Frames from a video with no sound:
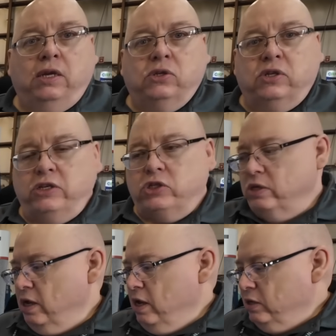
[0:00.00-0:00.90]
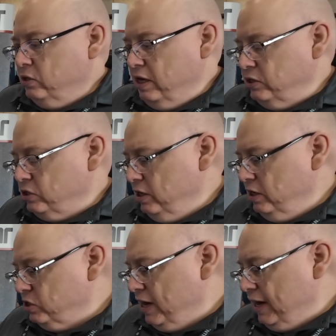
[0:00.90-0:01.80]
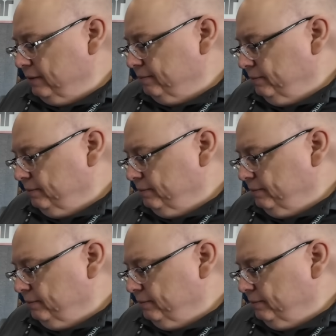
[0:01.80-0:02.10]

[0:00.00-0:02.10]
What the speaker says: Station in a shack.